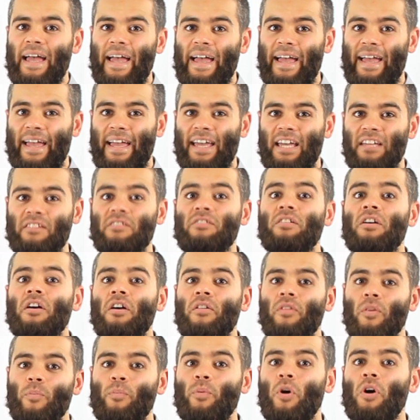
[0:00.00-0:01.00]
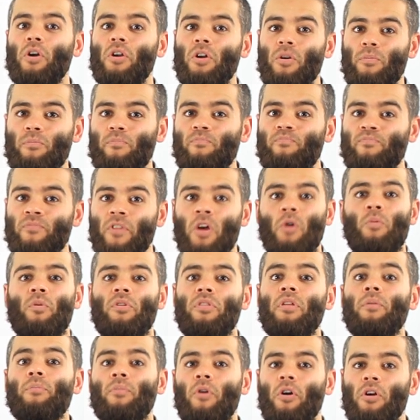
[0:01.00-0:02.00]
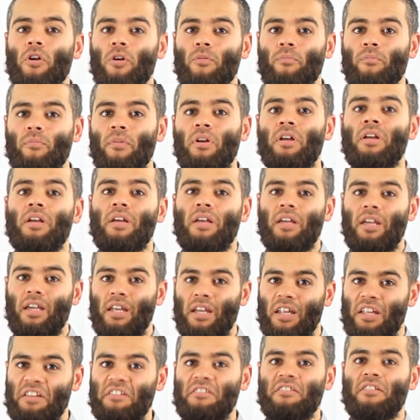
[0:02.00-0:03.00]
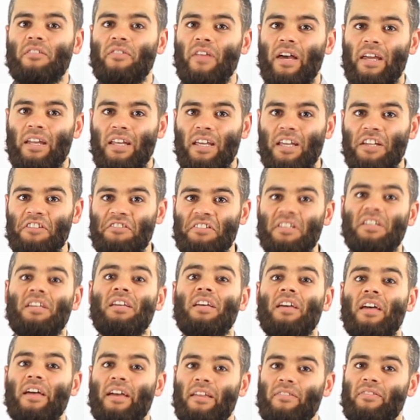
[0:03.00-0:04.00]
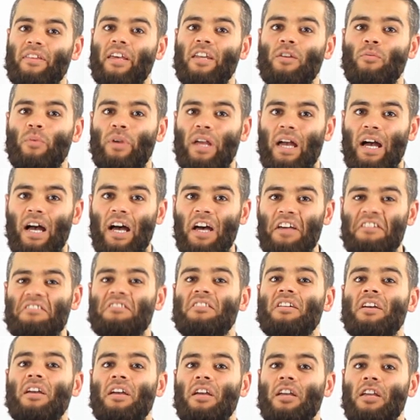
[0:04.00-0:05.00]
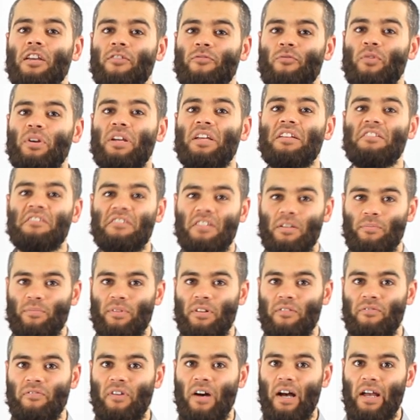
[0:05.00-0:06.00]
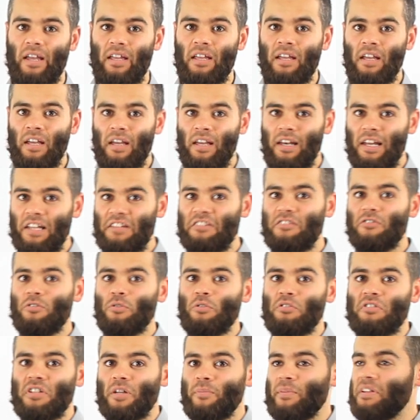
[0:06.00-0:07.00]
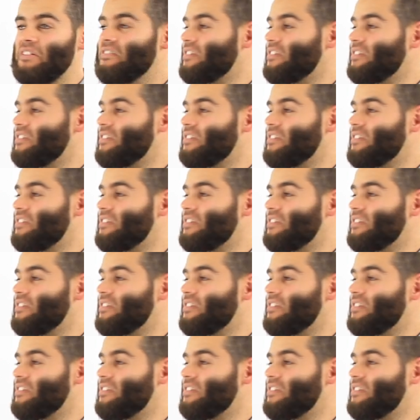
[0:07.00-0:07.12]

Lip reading: and the bottom with the bottom. It is that easy, and then we ask if we can simplify. Let's do some